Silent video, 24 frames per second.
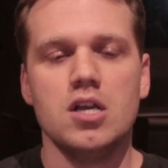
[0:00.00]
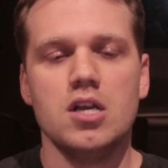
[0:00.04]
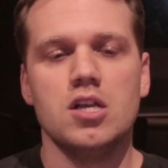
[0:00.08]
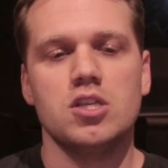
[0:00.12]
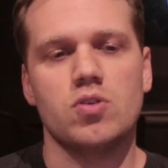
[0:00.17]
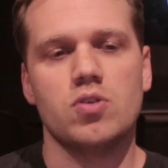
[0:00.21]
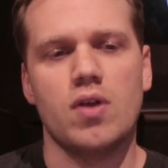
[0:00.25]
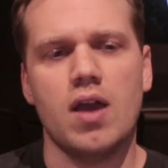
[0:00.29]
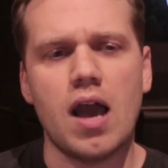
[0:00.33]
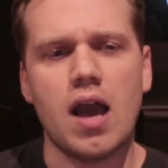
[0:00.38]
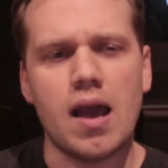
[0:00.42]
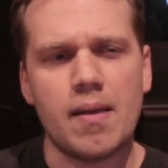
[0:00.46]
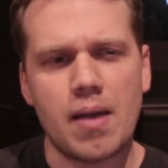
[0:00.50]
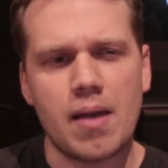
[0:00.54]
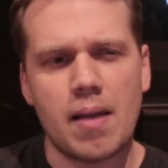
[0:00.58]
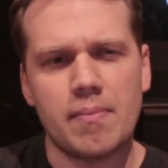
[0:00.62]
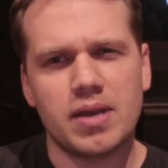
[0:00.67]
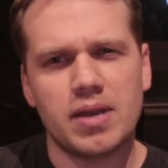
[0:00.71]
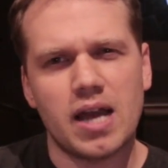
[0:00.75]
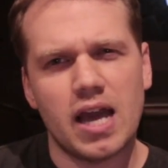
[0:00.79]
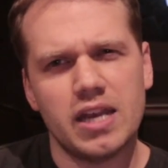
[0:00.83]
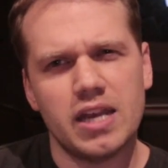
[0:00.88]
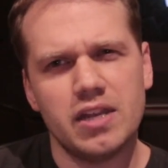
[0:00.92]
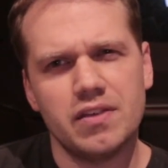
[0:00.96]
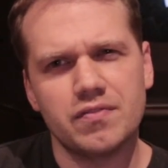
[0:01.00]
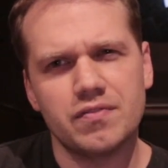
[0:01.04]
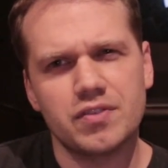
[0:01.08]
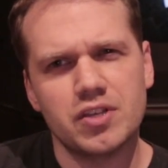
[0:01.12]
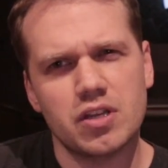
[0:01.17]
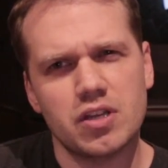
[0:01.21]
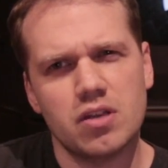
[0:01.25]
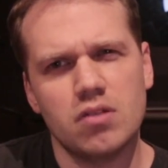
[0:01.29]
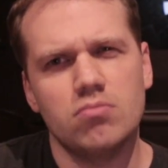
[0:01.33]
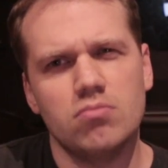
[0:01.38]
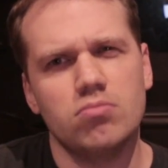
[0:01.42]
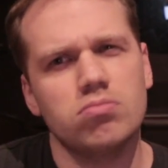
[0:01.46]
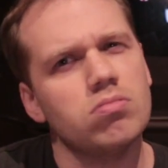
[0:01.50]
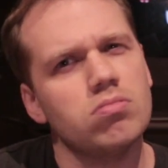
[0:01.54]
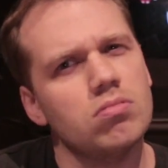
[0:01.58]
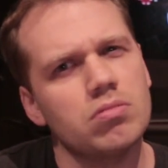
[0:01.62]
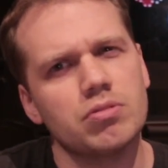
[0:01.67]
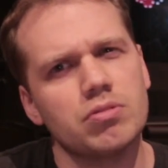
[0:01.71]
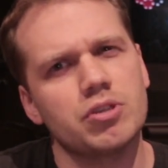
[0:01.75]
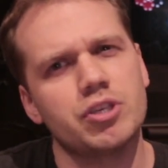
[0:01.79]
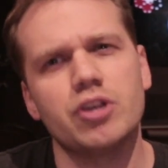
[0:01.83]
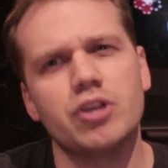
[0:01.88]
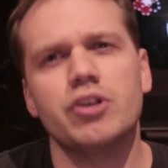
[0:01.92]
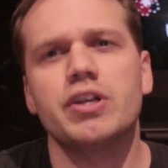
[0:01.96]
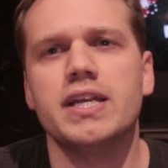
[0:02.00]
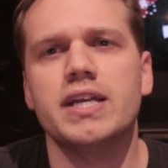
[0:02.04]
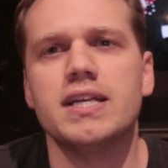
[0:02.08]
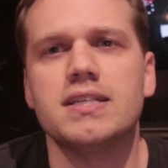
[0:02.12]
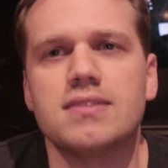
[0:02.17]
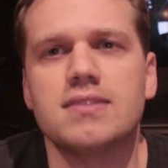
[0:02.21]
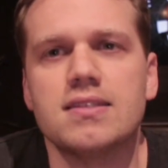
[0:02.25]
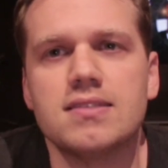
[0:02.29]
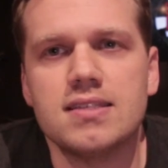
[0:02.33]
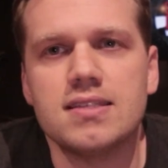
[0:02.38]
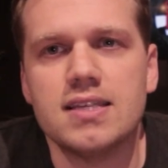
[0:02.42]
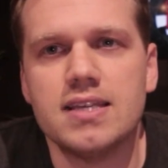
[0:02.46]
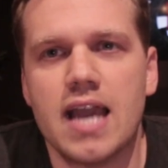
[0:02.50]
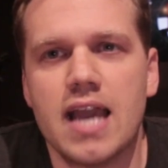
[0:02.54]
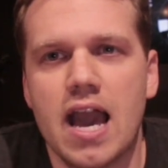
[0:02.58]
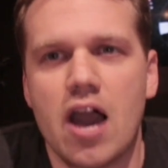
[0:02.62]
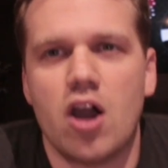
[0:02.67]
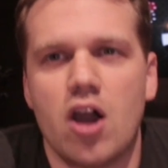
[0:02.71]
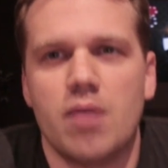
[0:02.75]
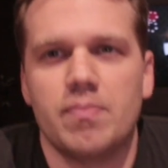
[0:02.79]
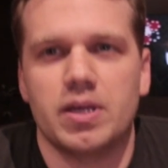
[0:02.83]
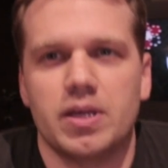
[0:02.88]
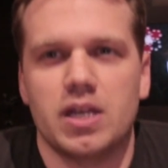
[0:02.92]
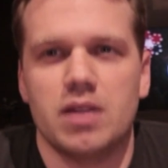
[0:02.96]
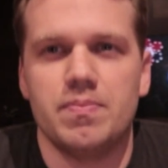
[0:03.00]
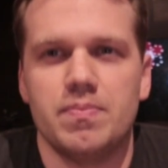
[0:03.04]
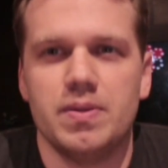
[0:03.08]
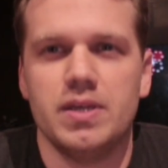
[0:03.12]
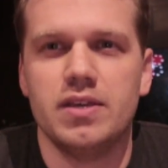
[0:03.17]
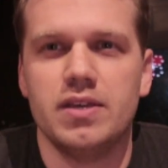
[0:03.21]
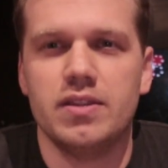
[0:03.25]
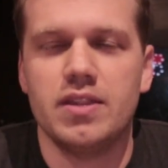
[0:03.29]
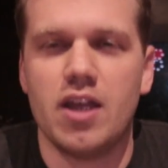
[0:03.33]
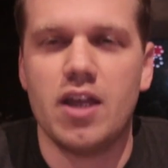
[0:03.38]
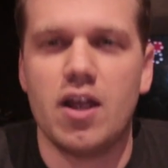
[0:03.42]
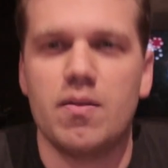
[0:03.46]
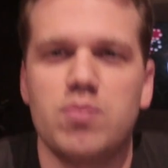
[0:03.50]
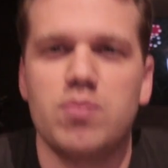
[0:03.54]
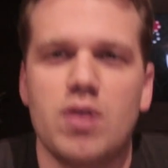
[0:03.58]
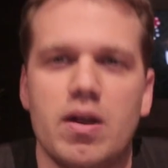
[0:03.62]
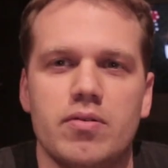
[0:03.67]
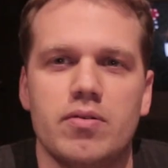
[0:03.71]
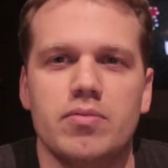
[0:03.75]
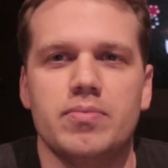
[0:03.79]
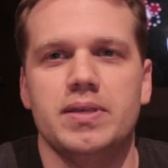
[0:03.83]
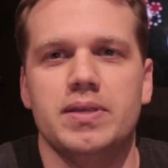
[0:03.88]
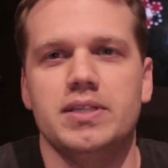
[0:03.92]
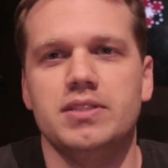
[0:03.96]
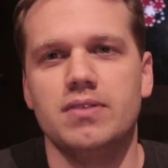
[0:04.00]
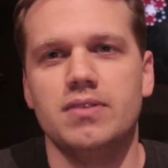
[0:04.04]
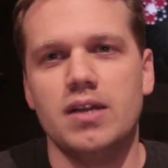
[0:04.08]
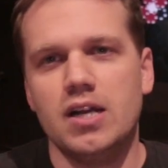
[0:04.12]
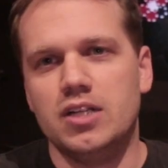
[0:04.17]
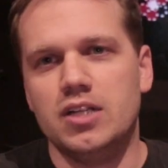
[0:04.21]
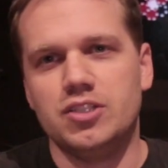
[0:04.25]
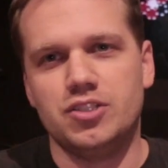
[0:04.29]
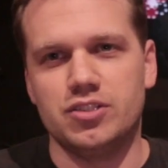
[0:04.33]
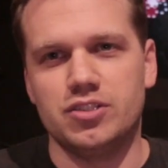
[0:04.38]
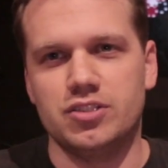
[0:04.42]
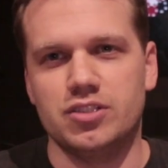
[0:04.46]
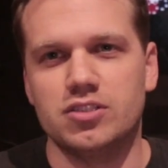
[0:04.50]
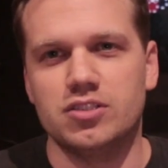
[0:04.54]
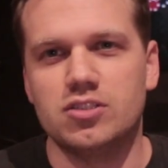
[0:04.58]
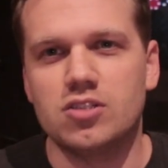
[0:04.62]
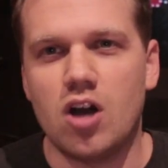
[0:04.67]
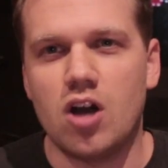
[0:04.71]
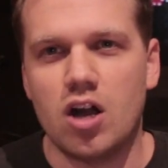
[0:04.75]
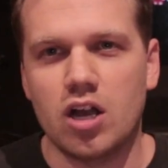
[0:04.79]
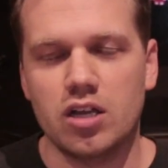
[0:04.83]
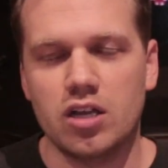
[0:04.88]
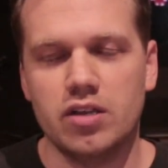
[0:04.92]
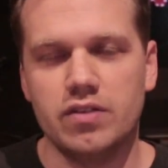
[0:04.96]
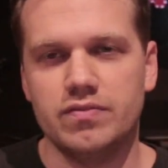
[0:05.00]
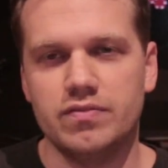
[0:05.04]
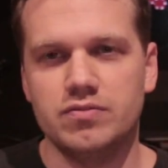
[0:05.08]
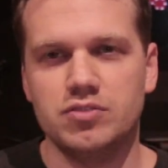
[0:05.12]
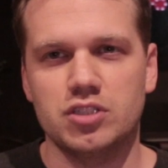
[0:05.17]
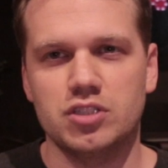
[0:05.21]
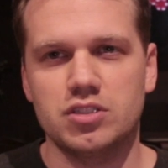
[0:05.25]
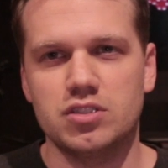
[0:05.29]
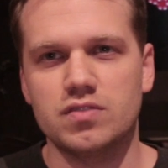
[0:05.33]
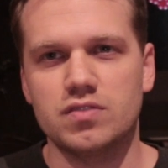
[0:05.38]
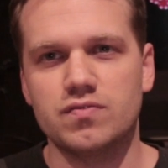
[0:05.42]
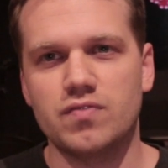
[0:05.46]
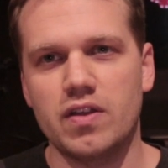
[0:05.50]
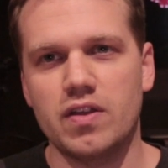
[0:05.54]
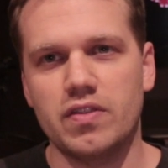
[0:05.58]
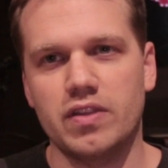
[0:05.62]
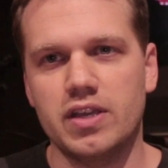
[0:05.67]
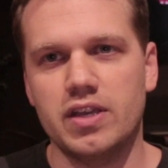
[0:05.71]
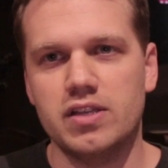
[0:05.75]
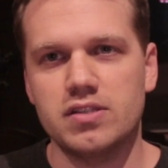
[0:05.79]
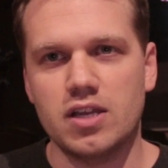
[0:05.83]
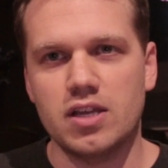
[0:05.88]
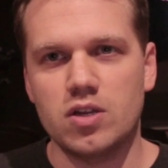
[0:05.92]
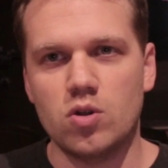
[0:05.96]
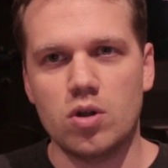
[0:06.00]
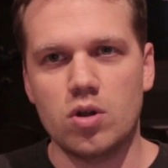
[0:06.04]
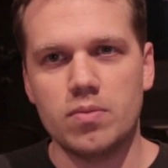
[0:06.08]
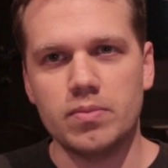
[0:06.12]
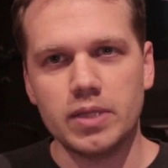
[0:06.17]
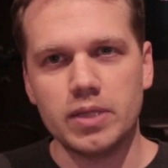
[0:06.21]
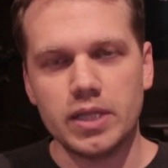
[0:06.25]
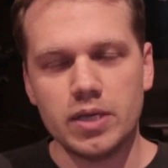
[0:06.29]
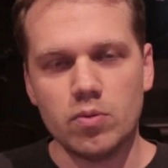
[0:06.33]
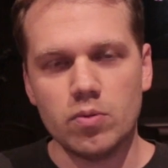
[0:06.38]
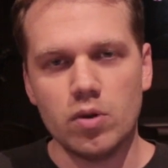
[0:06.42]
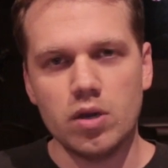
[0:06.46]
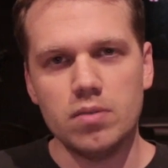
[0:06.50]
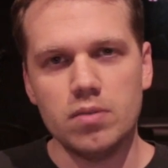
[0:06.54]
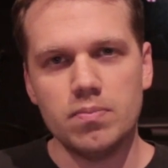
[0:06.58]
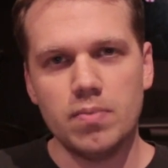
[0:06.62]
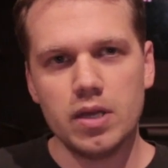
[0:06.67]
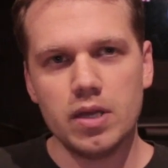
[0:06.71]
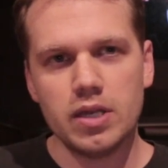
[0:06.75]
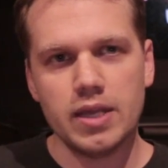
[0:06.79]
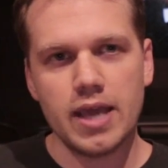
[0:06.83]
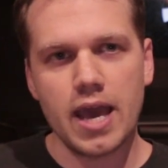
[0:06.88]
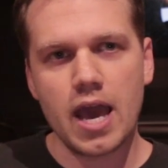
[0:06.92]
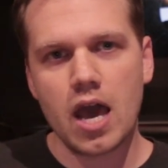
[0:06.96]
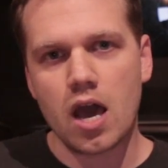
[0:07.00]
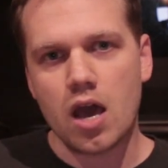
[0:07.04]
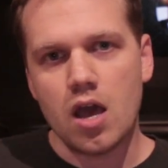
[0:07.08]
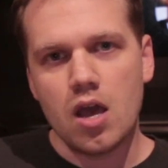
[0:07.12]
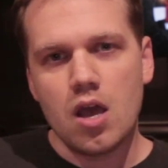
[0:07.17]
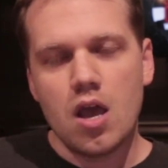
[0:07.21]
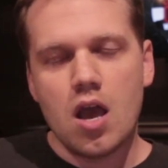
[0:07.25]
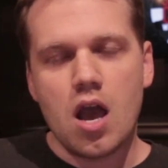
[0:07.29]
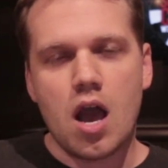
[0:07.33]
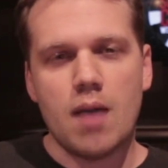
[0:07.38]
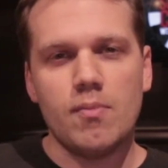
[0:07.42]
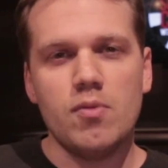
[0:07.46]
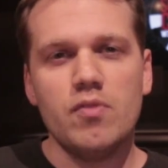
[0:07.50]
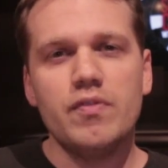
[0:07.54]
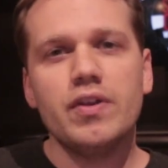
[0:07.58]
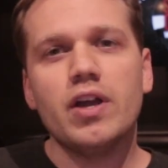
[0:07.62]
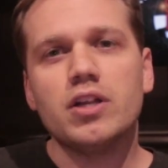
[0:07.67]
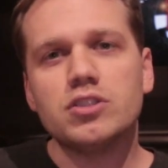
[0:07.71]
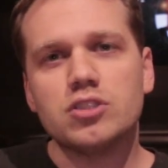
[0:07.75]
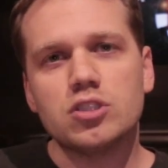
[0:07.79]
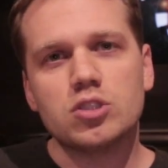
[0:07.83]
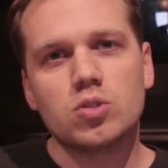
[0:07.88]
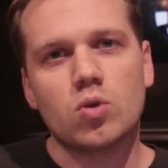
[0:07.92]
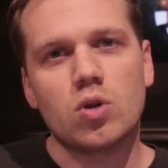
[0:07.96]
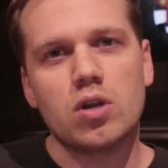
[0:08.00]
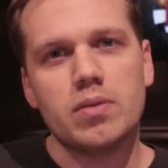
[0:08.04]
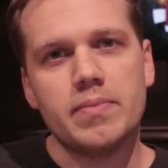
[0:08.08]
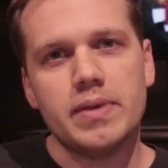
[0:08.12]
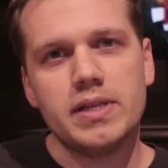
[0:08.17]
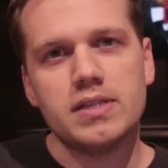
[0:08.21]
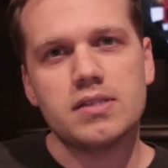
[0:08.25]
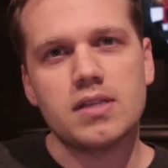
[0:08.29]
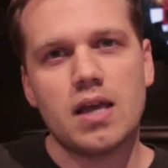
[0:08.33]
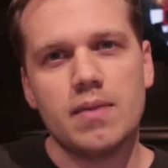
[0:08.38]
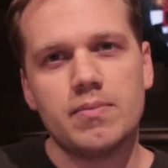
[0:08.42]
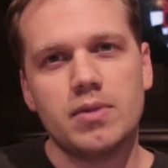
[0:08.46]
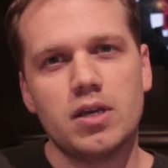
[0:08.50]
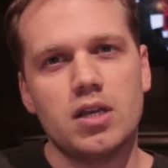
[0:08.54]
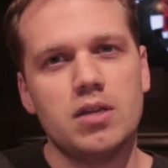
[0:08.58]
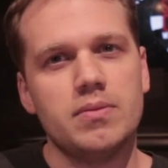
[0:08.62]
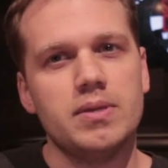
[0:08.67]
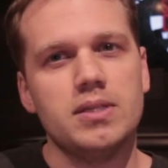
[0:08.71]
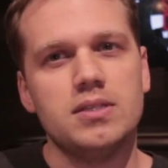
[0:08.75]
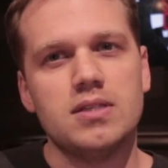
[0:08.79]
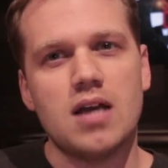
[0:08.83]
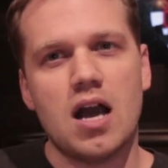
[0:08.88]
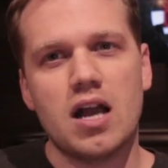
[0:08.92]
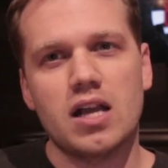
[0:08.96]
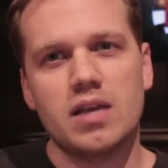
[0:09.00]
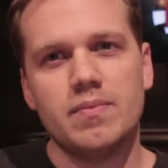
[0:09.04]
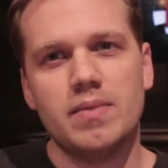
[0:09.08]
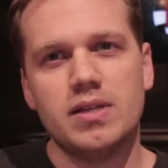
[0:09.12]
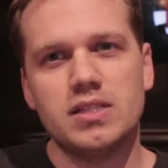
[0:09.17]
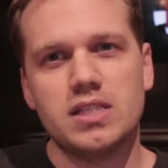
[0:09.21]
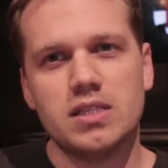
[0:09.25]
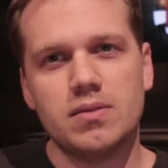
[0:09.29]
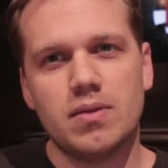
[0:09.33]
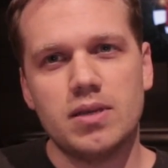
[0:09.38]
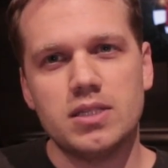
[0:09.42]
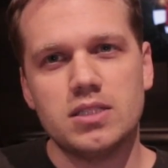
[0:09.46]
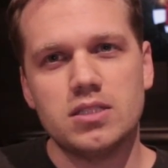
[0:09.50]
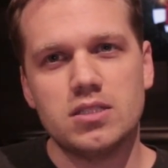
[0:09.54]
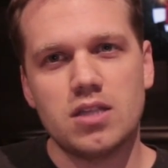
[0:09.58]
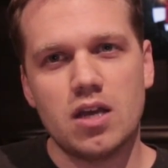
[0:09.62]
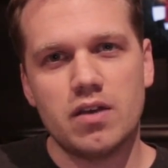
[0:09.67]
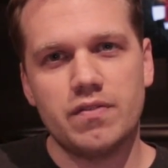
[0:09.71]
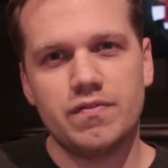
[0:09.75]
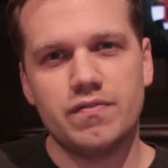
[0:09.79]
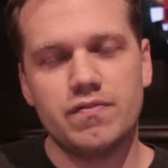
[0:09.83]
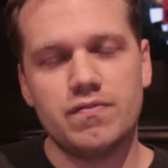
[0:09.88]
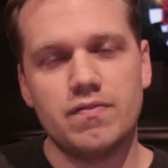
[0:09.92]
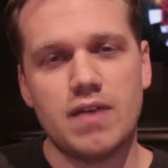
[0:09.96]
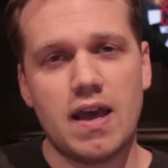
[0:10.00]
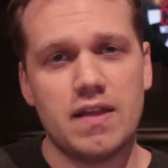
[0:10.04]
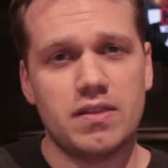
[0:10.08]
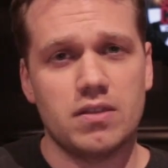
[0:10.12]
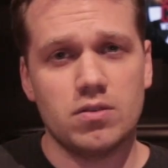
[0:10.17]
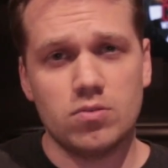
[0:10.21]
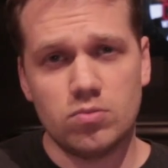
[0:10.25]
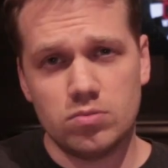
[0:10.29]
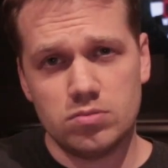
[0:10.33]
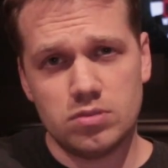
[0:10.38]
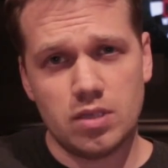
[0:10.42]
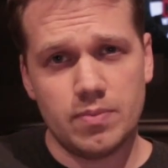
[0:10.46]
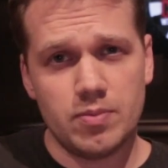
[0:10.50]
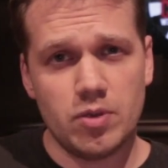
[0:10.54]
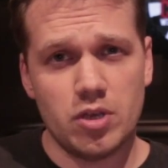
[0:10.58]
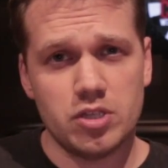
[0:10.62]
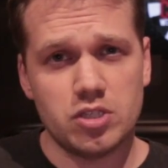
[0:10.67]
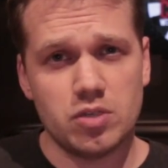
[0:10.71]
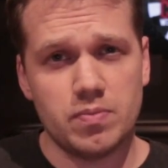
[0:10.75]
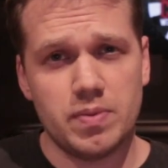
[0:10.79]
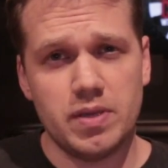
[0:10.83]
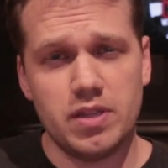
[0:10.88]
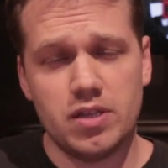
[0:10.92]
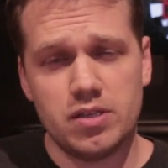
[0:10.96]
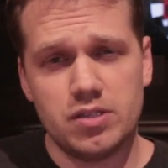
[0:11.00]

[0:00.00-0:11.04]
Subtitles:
So I'm kind of curious to see how I'm going to be in there. I'll probably be just as talkative and just as friendly as I normally would. But yeah, I'm moving on to tournaments. I'm going to be documenting my stuff at the WSOP